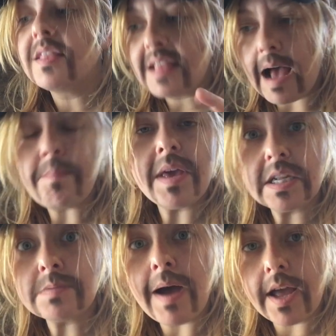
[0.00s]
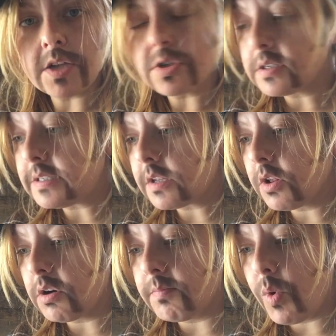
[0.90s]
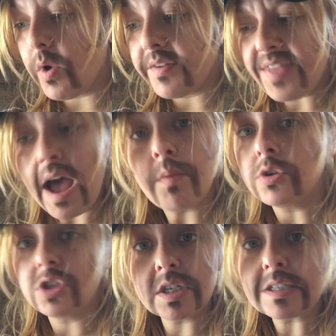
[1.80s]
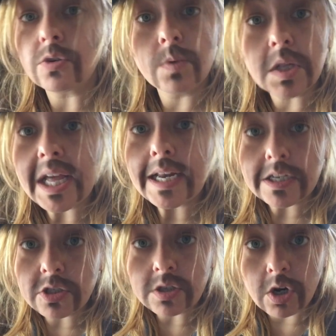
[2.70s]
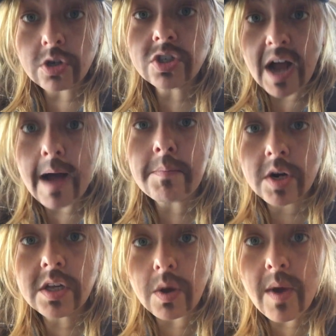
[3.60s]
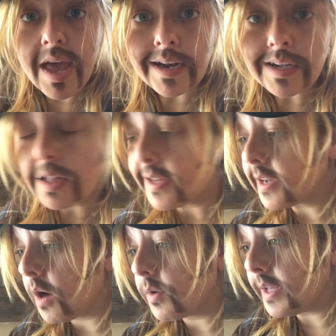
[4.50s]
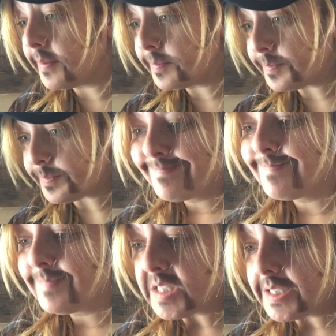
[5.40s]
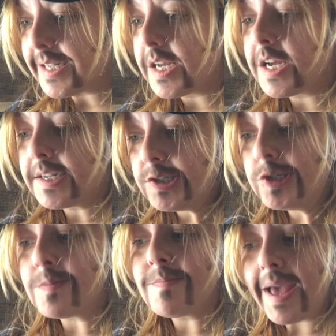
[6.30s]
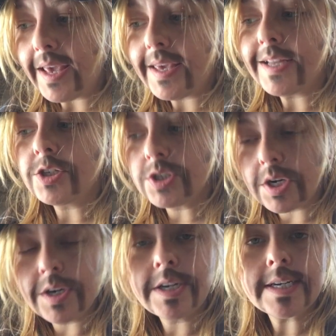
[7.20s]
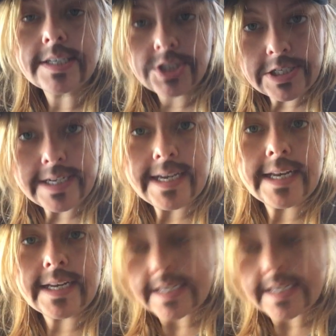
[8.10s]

that piques my interest a little more. That was just a related search. I'm gonna go ahead and click on it. Jamaican jerk chicken